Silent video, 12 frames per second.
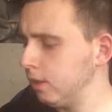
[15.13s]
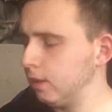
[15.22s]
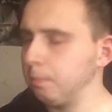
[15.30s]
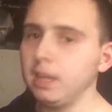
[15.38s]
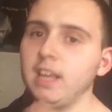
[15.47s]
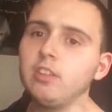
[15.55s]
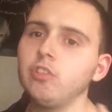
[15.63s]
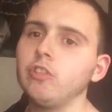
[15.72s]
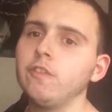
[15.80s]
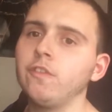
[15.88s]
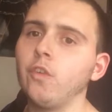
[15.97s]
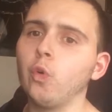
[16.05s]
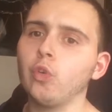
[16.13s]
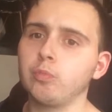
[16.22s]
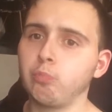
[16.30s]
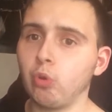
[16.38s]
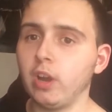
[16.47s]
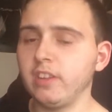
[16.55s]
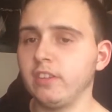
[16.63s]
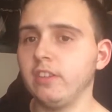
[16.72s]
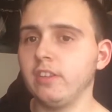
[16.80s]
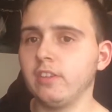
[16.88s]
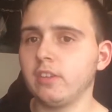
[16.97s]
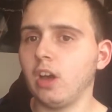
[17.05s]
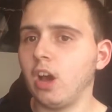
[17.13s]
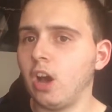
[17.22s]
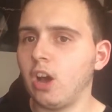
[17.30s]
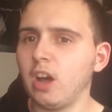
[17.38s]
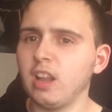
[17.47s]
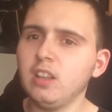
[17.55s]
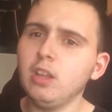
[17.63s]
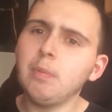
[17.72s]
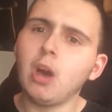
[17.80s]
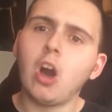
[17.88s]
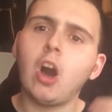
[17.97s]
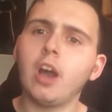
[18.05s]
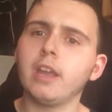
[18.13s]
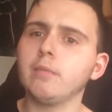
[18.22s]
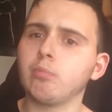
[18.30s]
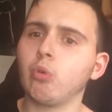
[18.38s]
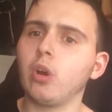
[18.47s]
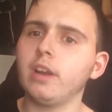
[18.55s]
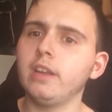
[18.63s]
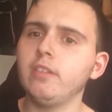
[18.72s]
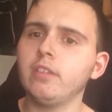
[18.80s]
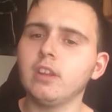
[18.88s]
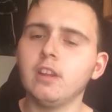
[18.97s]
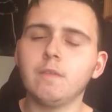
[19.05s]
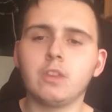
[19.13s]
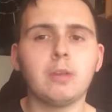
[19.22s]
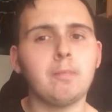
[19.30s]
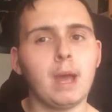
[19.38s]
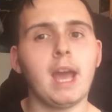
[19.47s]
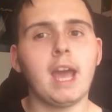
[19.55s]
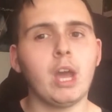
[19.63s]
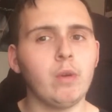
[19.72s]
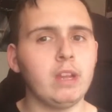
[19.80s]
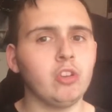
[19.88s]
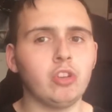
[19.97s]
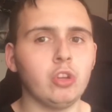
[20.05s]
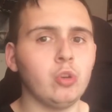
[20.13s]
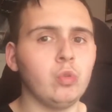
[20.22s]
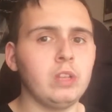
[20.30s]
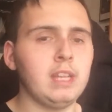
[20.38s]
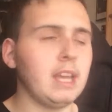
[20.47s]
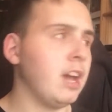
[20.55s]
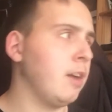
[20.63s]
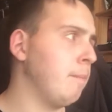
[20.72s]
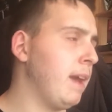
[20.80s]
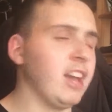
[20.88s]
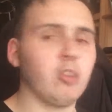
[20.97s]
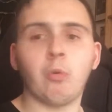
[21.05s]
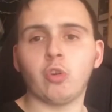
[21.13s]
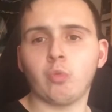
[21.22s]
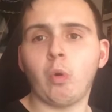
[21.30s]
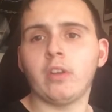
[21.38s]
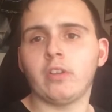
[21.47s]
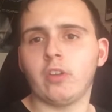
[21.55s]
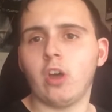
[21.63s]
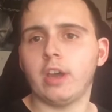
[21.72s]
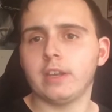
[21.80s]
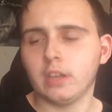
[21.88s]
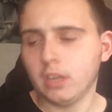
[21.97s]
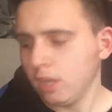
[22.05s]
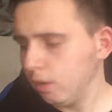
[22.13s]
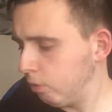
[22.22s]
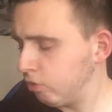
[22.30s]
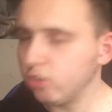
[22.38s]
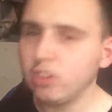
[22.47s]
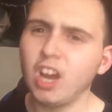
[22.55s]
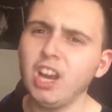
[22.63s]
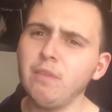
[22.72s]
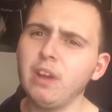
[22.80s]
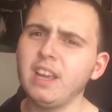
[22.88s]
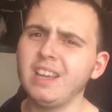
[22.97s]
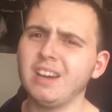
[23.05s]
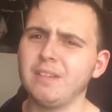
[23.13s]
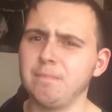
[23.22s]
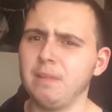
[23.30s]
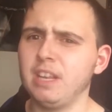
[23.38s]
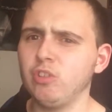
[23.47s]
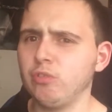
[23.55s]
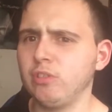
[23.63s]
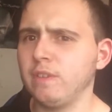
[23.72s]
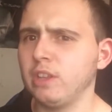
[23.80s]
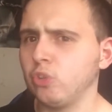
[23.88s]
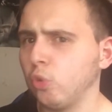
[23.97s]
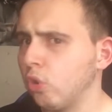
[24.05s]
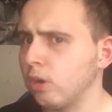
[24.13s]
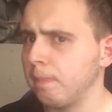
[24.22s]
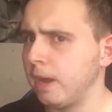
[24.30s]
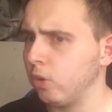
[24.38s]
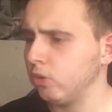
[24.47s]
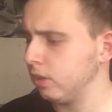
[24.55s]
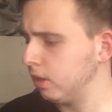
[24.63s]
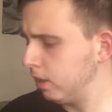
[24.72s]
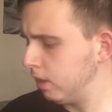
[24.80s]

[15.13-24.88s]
the PlayStation 4's prices are a little bit high in price compared to the Xbox One side, which is kind of an interesting thing to talk about.